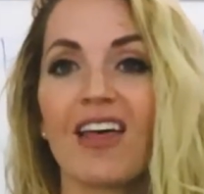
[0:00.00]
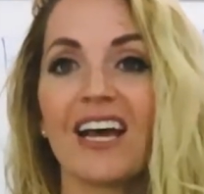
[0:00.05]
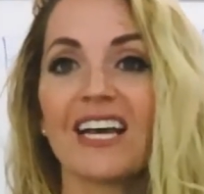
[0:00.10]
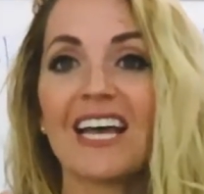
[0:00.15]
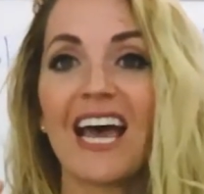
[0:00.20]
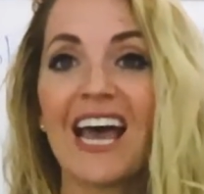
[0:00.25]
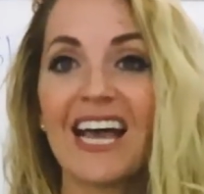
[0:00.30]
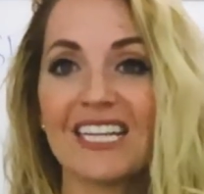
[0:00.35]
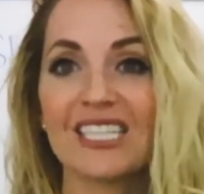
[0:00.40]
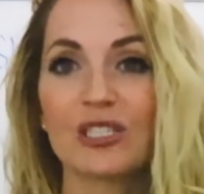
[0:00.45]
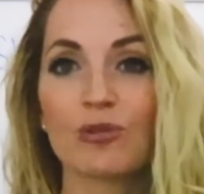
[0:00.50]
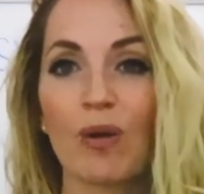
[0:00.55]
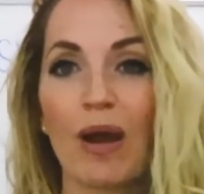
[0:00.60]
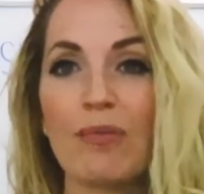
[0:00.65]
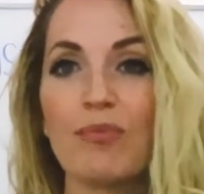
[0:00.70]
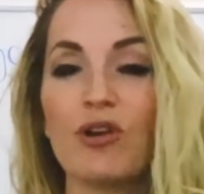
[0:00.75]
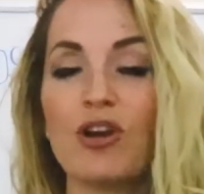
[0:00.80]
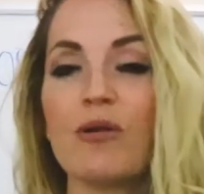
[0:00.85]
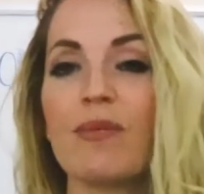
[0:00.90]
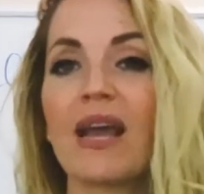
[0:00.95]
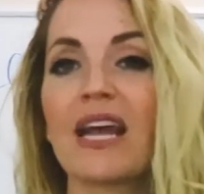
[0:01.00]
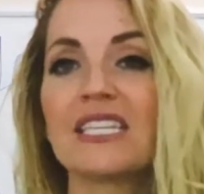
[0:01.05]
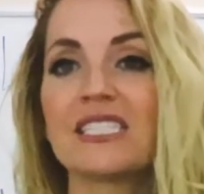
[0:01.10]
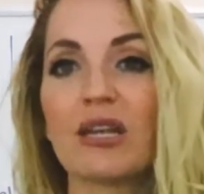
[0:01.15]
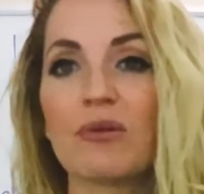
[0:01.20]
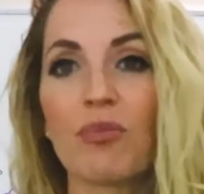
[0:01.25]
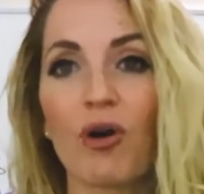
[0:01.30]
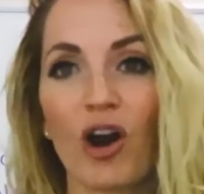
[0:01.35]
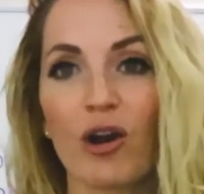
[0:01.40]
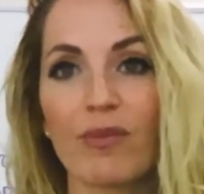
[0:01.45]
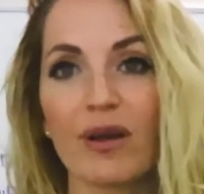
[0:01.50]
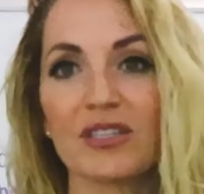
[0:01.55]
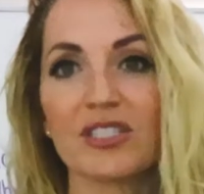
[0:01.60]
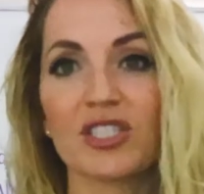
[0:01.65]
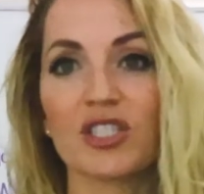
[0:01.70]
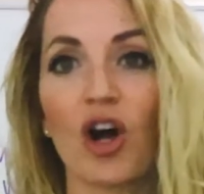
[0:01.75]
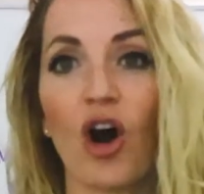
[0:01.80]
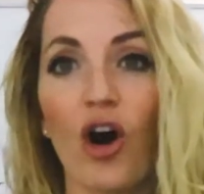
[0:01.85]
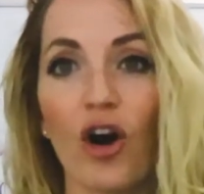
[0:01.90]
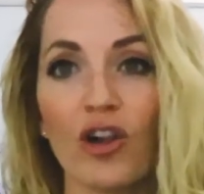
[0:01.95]
and hence why Booty Bands and Barbells
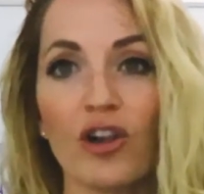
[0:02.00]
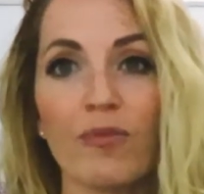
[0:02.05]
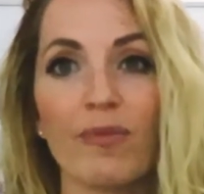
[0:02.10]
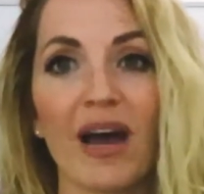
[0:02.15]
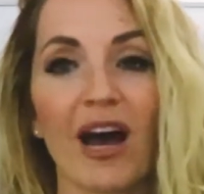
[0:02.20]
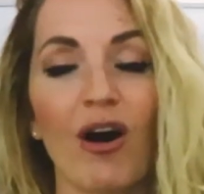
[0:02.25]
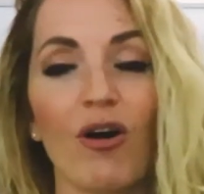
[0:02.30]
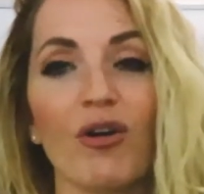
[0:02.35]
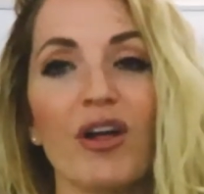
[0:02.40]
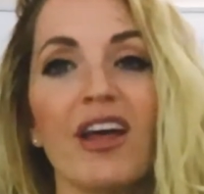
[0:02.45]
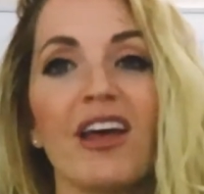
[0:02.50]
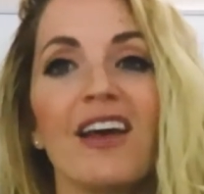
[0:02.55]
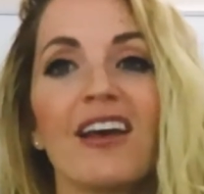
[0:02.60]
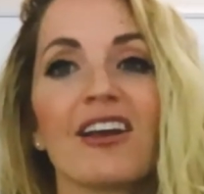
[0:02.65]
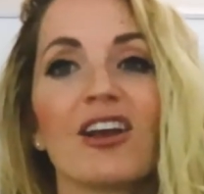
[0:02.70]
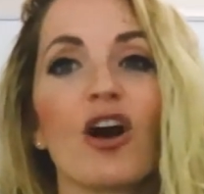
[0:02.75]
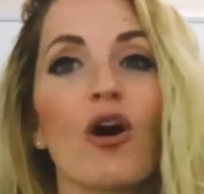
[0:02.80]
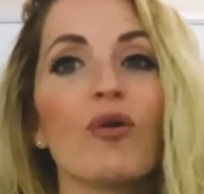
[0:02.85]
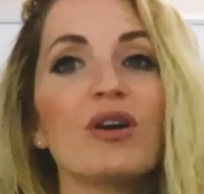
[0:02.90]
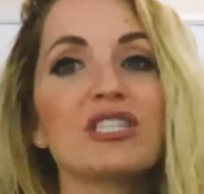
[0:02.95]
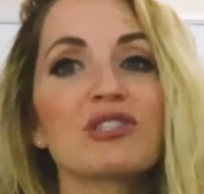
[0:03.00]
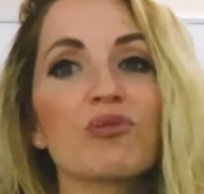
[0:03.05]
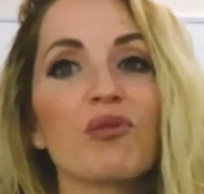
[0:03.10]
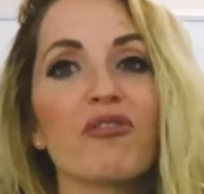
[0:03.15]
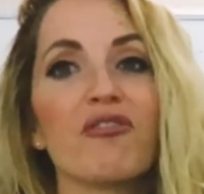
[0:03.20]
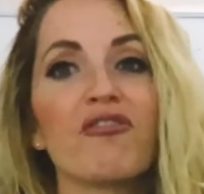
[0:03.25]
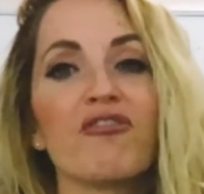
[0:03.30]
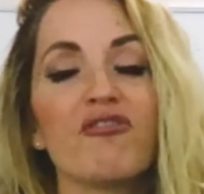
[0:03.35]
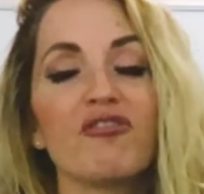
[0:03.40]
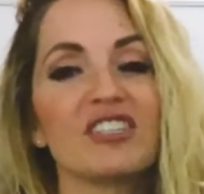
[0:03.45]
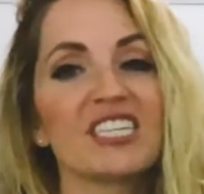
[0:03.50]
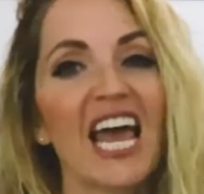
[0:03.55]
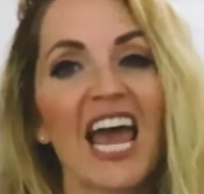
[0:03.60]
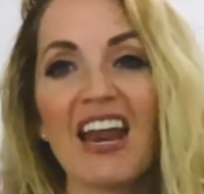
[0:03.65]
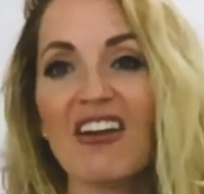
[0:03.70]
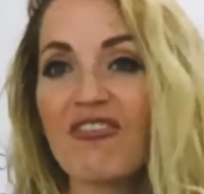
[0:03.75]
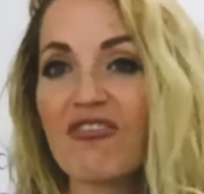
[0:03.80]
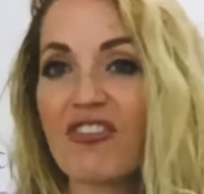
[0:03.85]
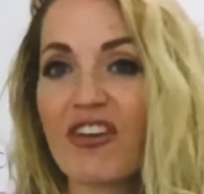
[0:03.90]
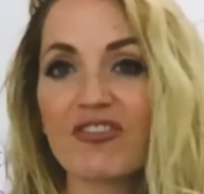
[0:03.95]
is all about go into a
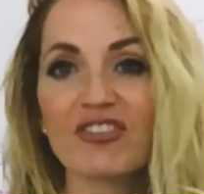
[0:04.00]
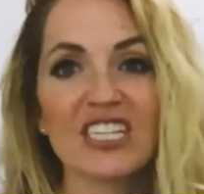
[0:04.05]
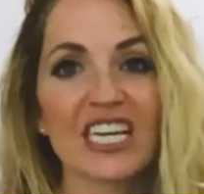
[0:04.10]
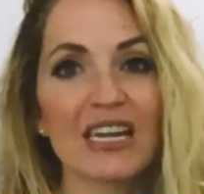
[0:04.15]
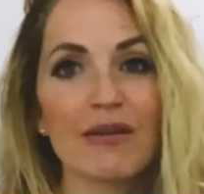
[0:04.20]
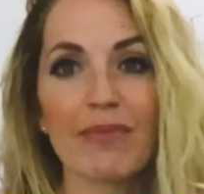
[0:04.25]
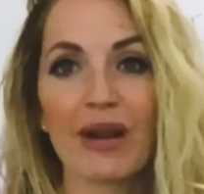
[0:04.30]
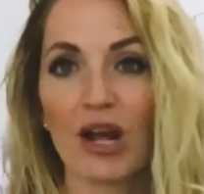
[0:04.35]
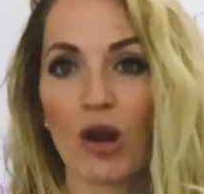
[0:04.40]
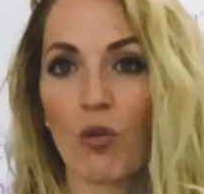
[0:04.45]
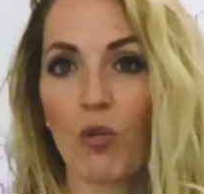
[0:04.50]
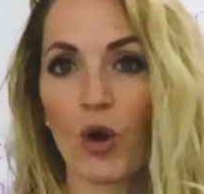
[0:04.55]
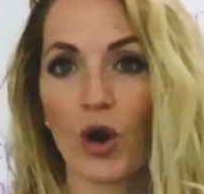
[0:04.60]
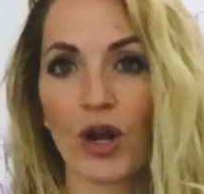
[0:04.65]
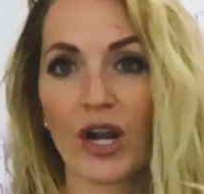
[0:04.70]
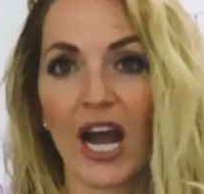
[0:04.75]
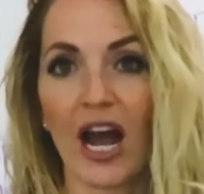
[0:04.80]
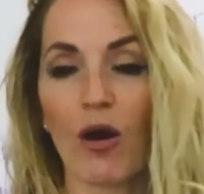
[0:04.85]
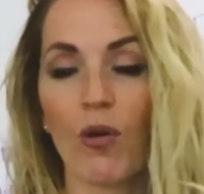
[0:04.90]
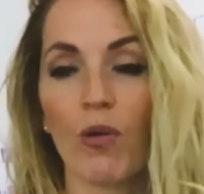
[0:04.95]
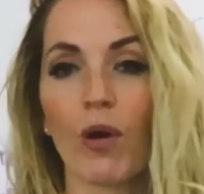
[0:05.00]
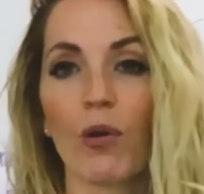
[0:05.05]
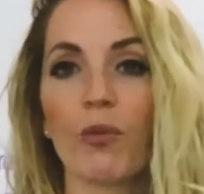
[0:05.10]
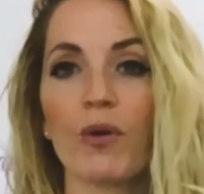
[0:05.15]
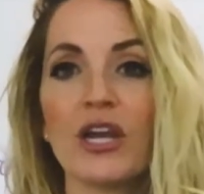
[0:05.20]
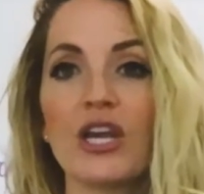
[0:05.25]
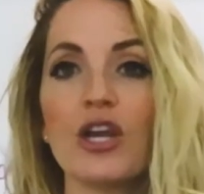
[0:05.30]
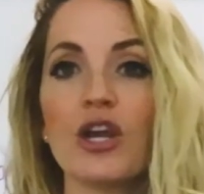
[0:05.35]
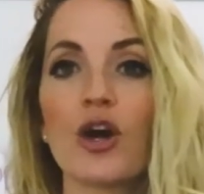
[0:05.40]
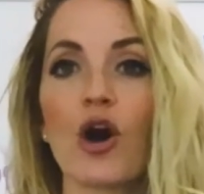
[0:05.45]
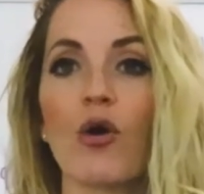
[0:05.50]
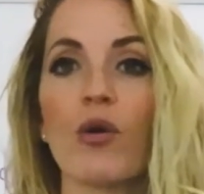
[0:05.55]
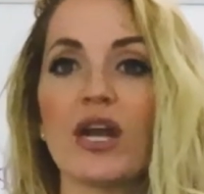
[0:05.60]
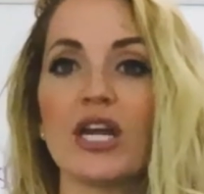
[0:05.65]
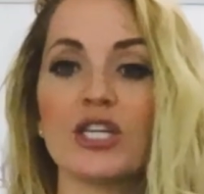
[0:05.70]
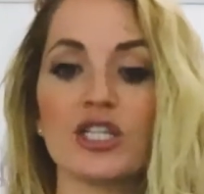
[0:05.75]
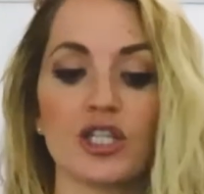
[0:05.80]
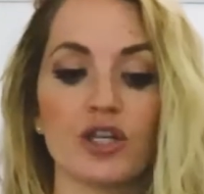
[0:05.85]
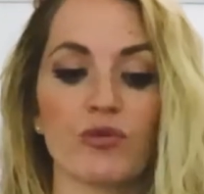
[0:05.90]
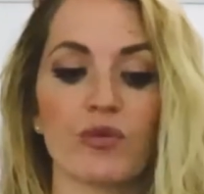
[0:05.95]
10, 15 minute workout where we go
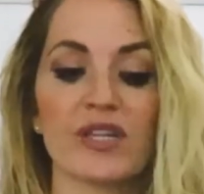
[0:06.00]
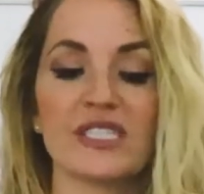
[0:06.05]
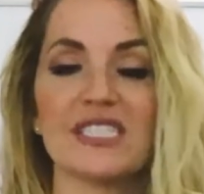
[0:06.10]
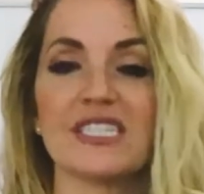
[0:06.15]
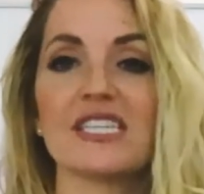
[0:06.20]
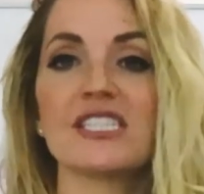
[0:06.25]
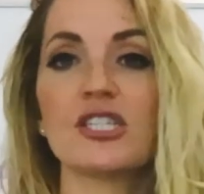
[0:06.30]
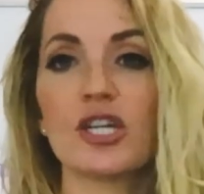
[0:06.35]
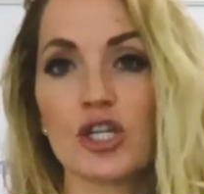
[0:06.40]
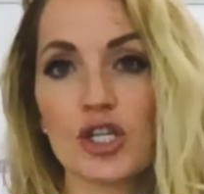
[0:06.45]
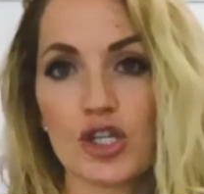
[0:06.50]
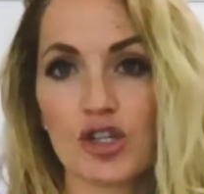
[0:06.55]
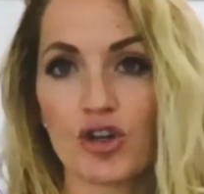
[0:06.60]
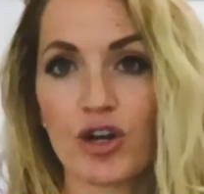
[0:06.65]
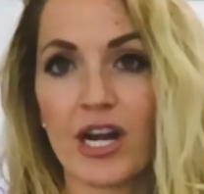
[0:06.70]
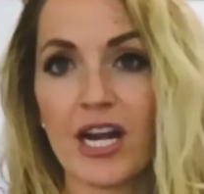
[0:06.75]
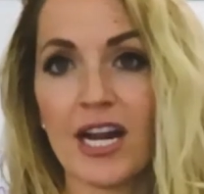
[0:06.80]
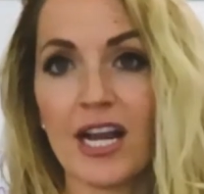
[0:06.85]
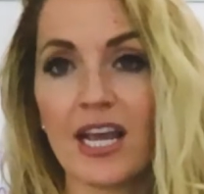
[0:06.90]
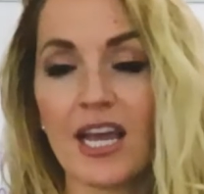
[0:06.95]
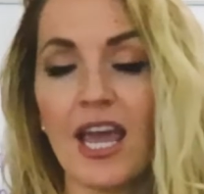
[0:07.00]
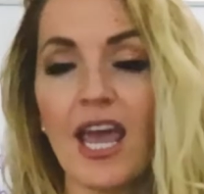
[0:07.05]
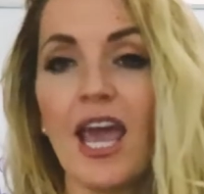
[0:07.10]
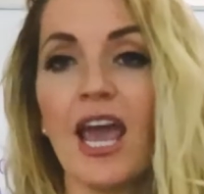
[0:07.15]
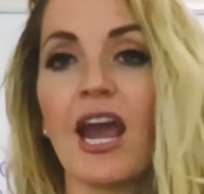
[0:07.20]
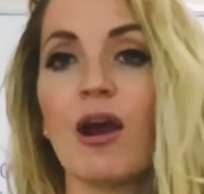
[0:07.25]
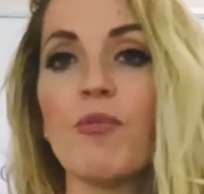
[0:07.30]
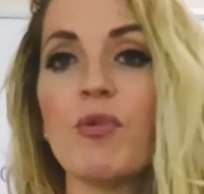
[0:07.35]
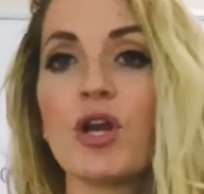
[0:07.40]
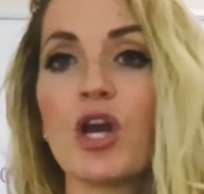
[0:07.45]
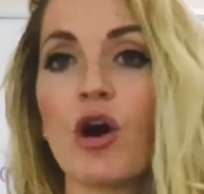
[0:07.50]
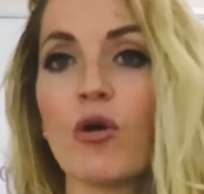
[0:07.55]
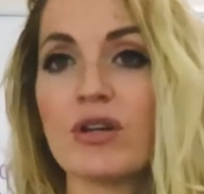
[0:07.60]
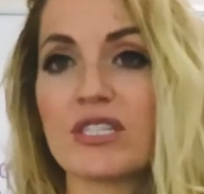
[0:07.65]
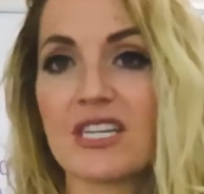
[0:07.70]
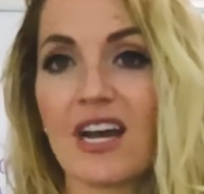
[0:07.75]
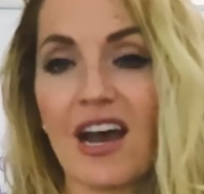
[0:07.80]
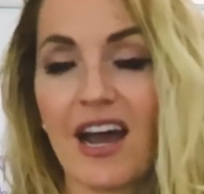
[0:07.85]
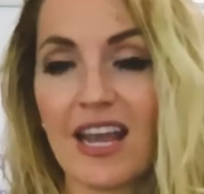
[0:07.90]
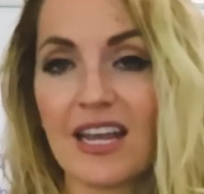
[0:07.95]
into resistance training and we go
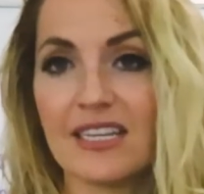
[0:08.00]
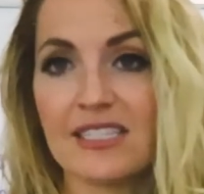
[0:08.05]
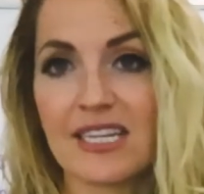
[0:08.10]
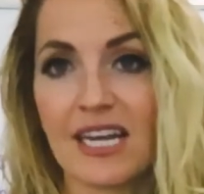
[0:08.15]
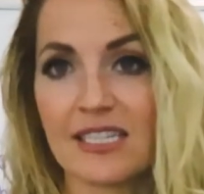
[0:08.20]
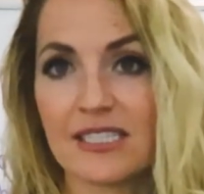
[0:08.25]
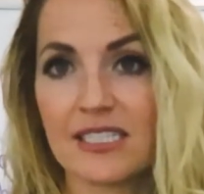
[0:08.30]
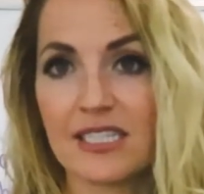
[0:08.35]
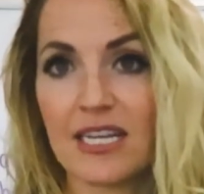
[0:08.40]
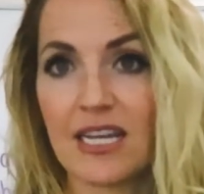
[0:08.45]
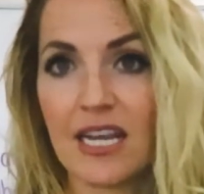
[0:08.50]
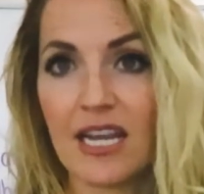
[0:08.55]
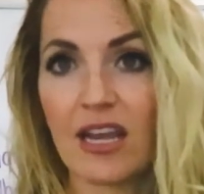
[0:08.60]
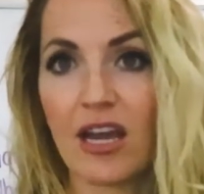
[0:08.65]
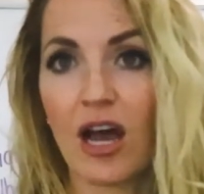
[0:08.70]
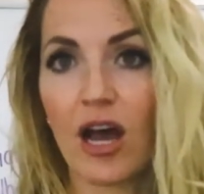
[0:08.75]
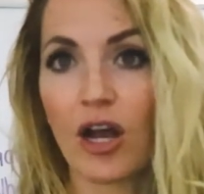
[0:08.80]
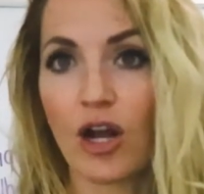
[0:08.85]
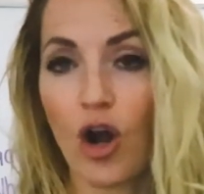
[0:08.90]
into high intensity uh,